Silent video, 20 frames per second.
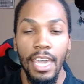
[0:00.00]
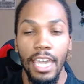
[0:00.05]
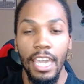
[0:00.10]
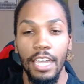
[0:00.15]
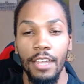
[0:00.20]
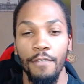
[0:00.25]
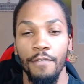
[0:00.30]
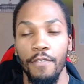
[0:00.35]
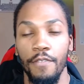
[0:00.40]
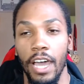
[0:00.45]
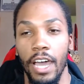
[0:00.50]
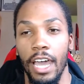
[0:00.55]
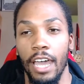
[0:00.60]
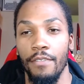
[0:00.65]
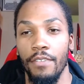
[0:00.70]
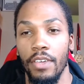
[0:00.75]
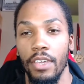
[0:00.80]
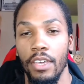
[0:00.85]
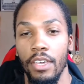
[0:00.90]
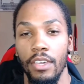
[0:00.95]
in
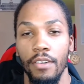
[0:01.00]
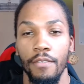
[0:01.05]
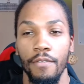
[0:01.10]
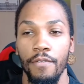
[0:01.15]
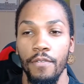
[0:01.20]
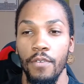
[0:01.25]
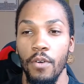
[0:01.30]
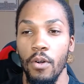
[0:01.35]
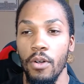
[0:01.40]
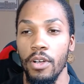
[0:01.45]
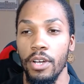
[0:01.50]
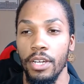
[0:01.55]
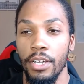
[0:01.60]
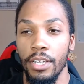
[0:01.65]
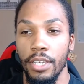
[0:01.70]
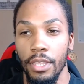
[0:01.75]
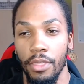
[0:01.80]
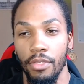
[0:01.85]
5, 4,